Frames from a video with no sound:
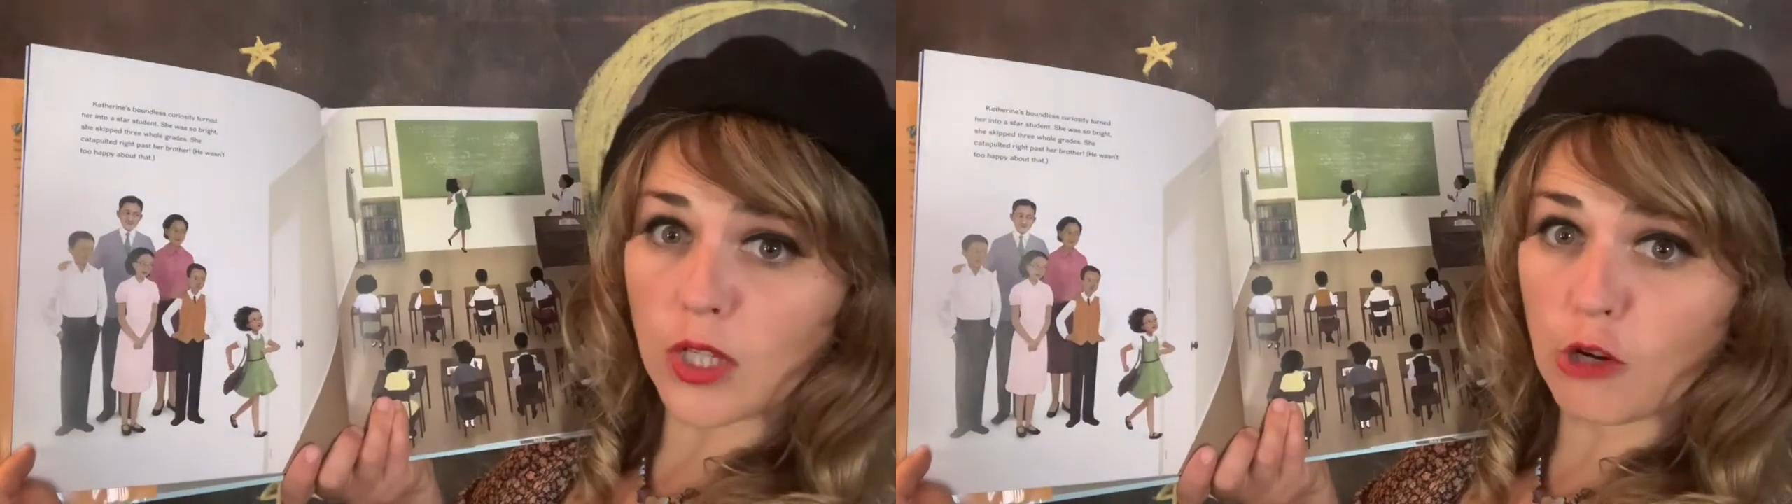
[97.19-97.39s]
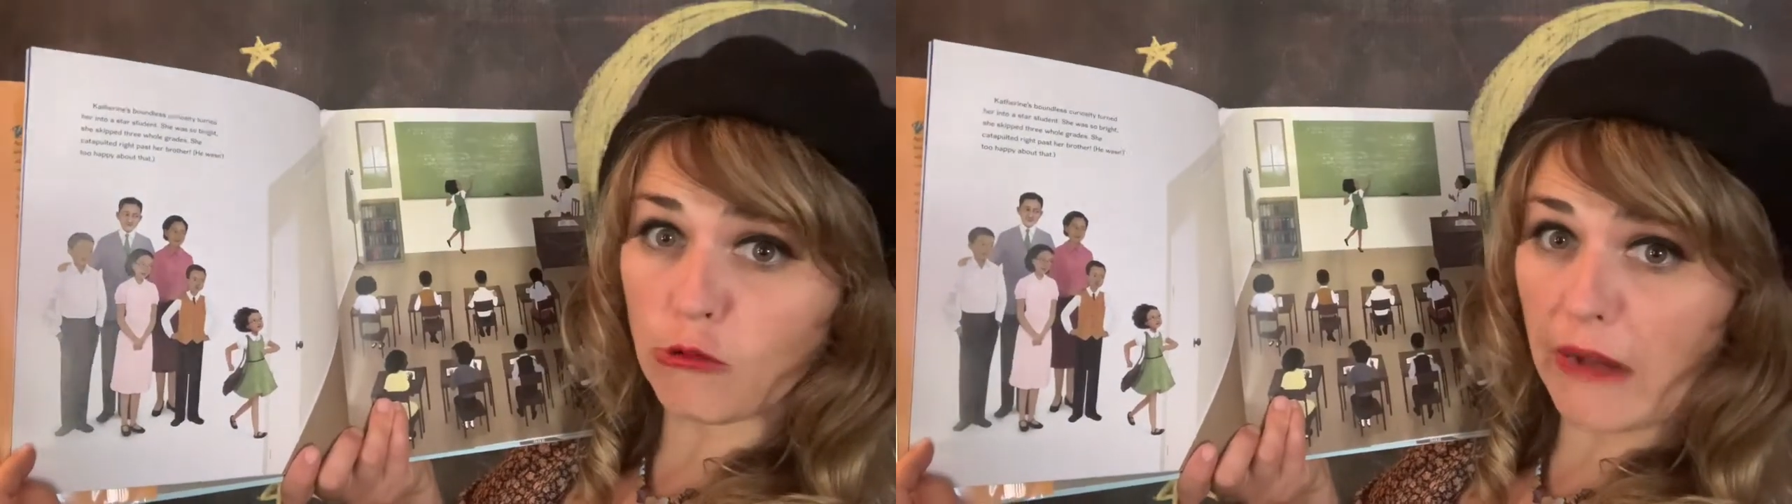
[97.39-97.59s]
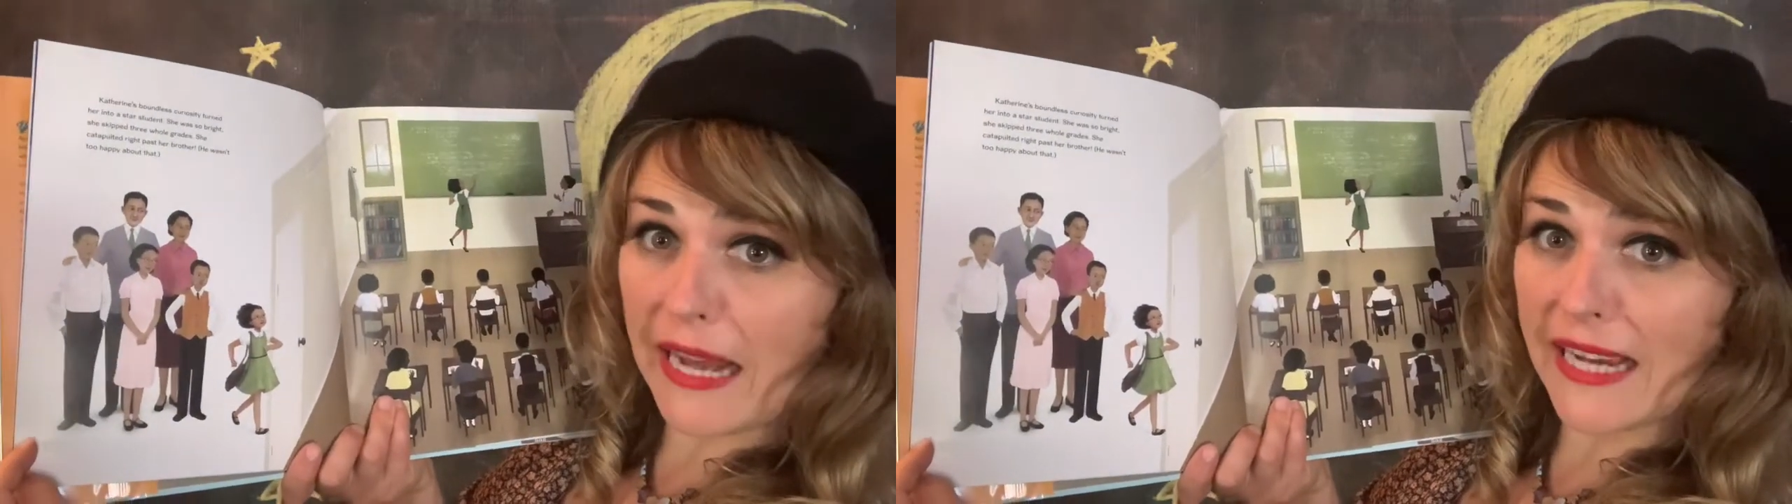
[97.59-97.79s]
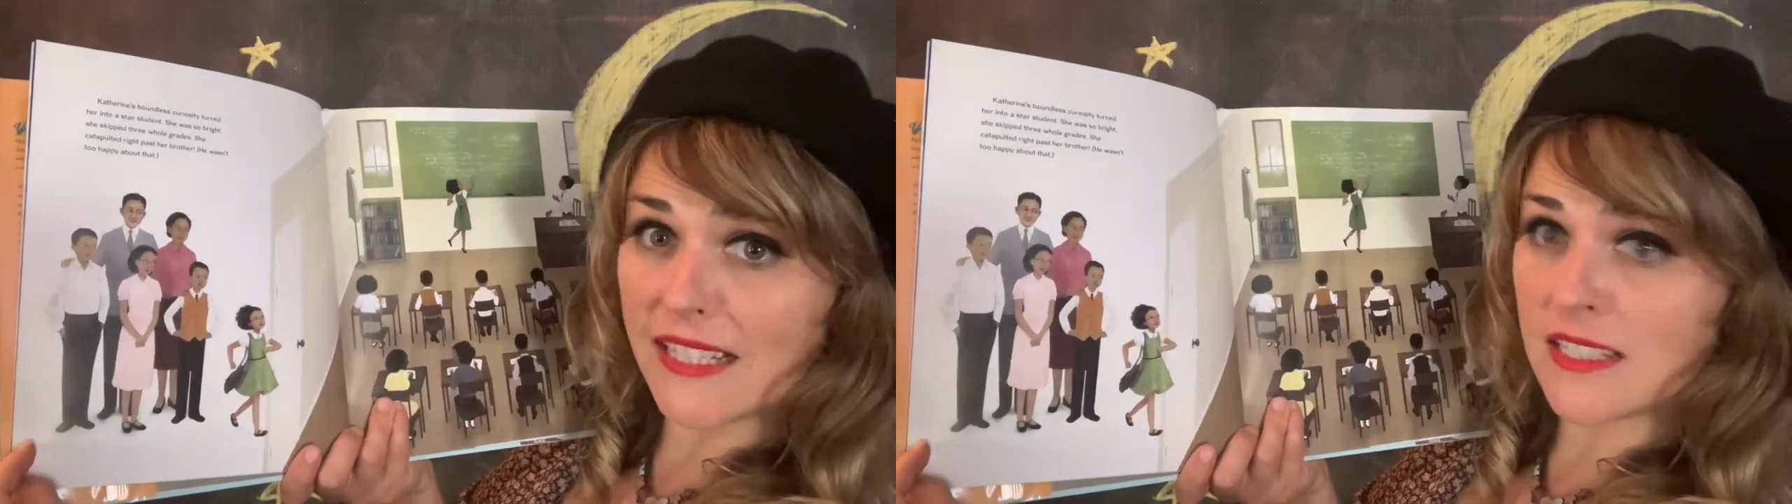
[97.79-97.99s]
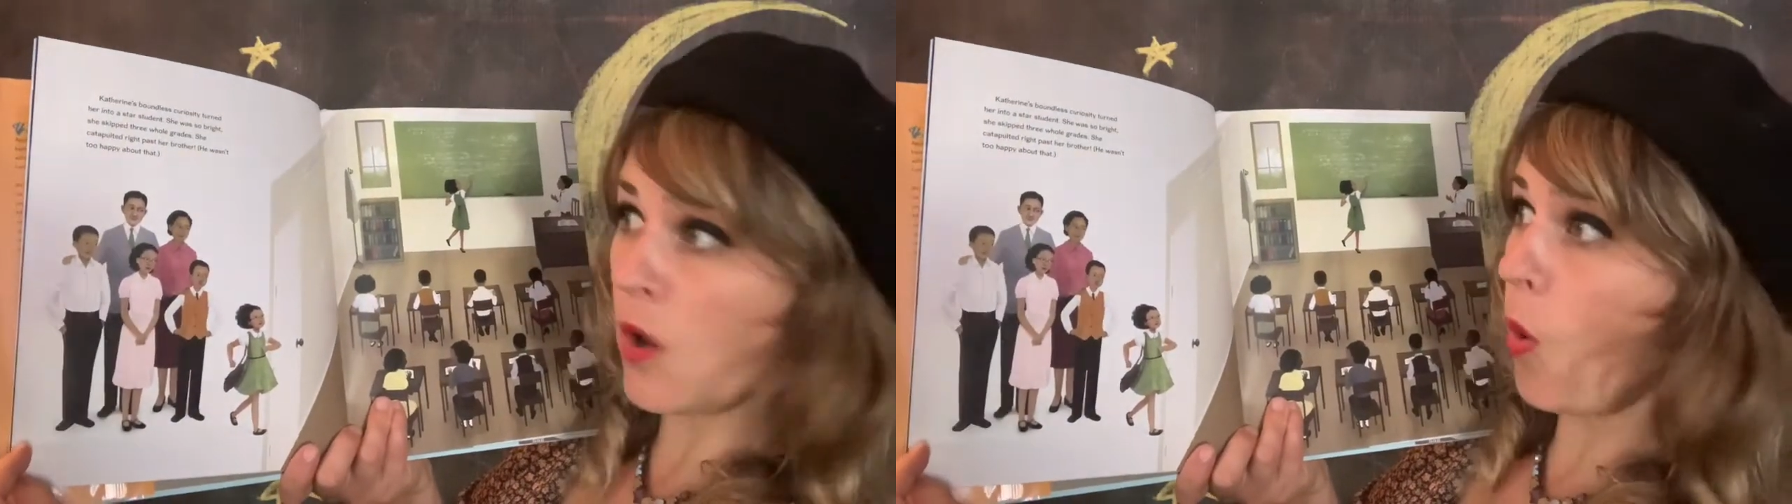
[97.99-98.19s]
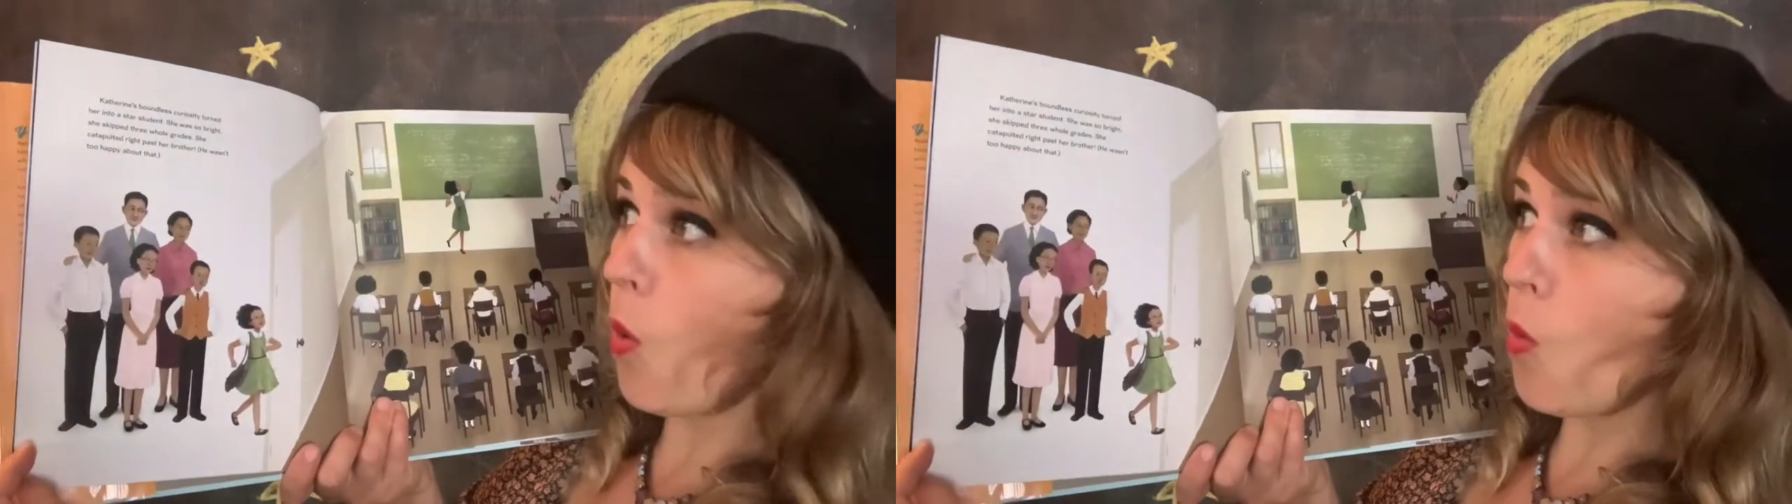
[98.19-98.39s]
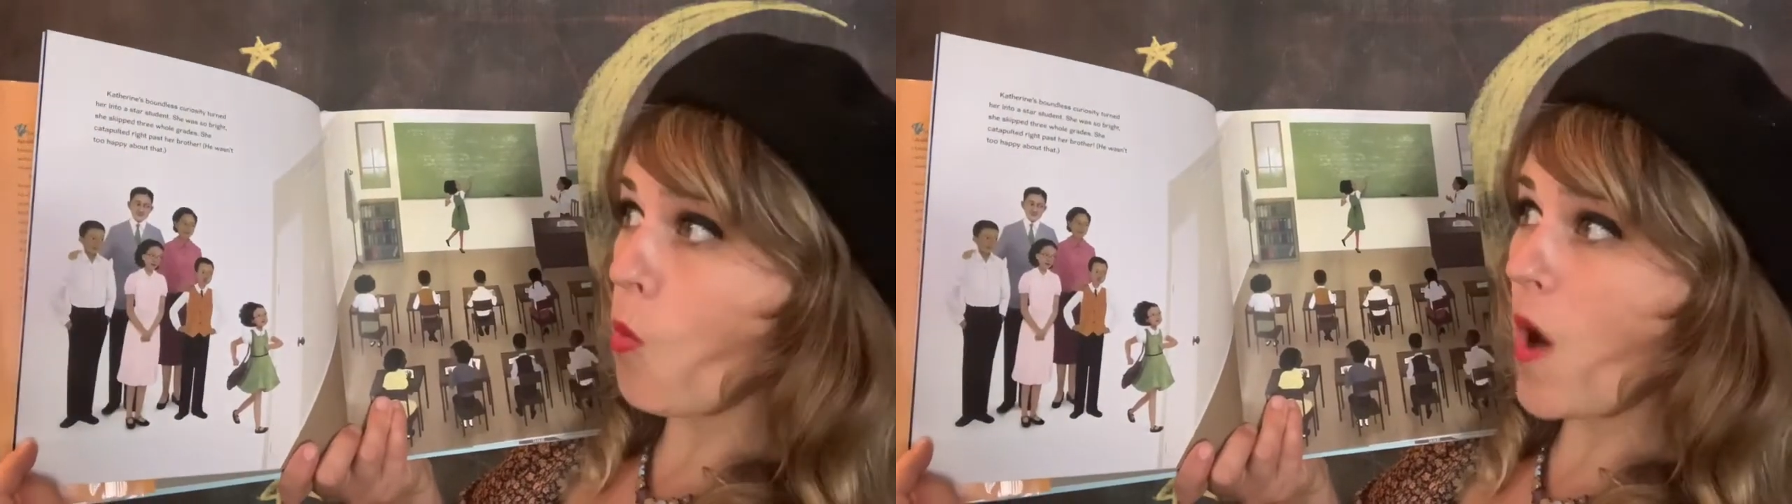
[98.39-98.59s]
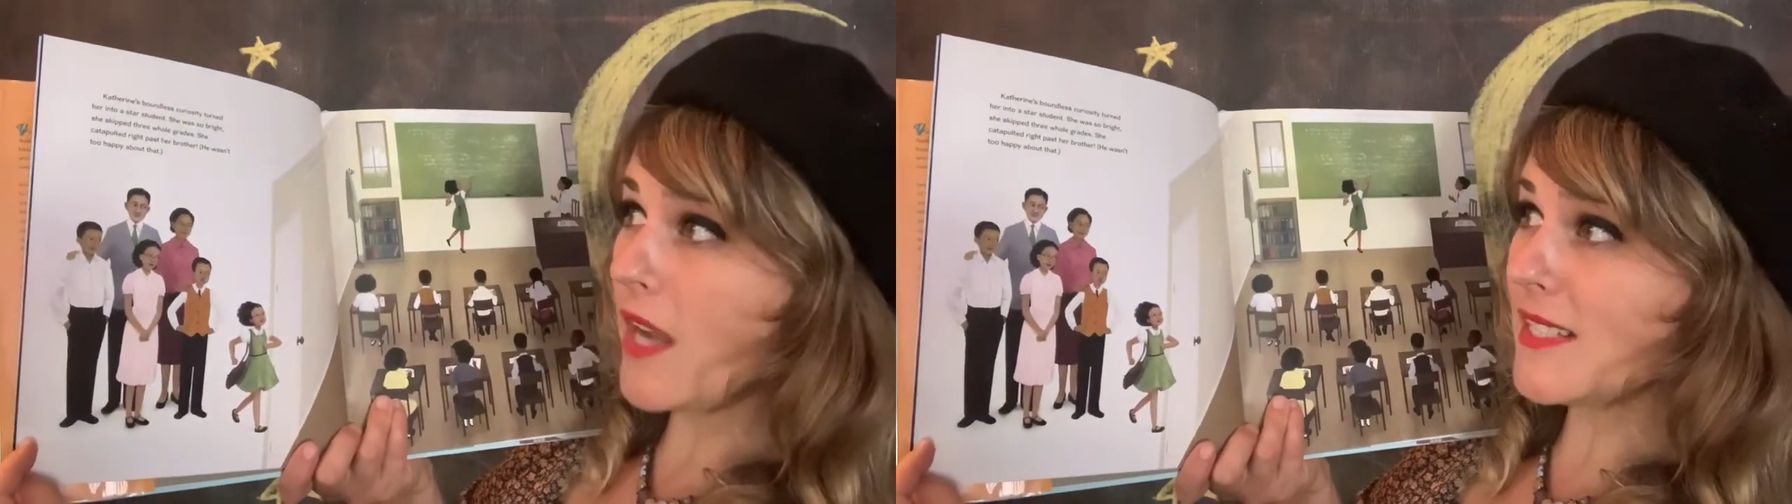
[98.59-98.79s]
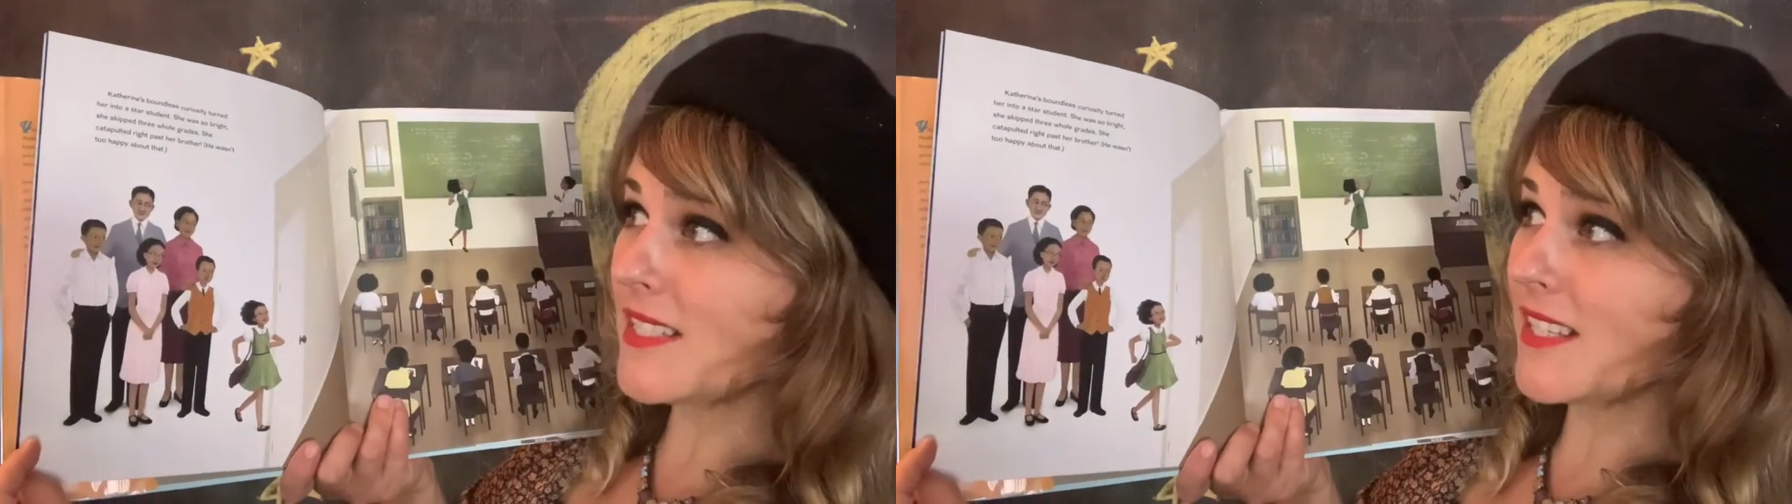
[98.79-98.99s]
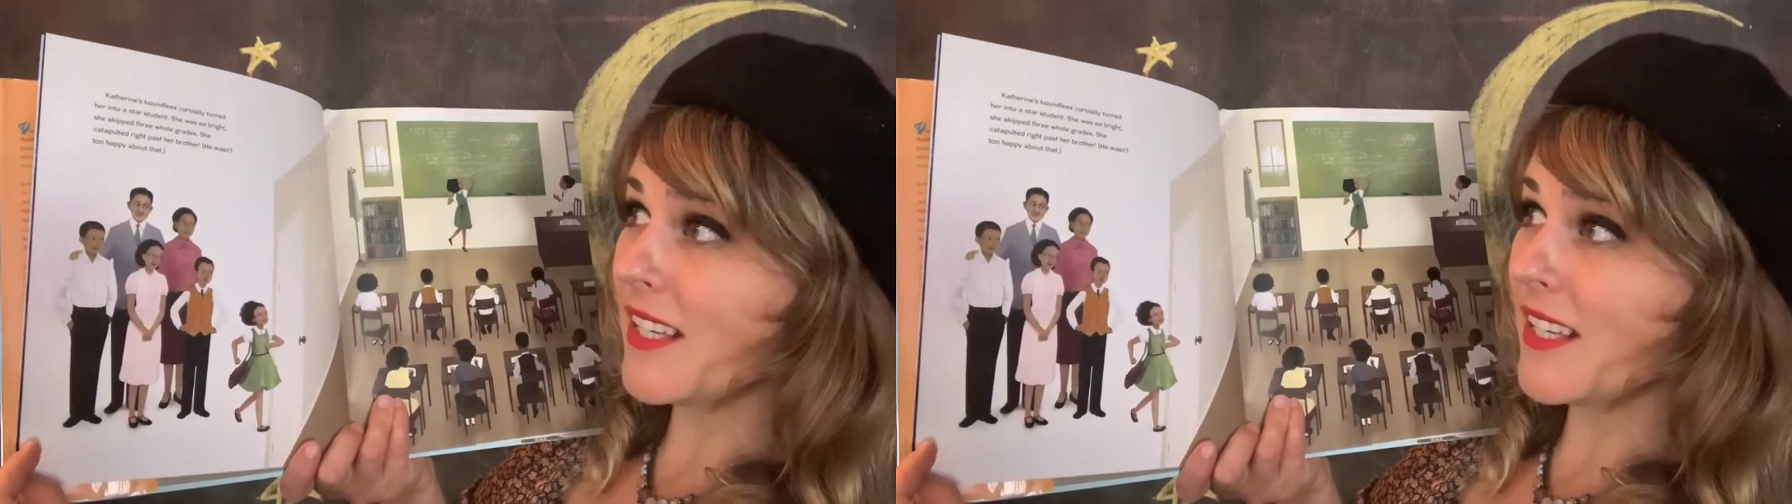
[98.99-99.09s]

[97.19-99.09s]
grades. What?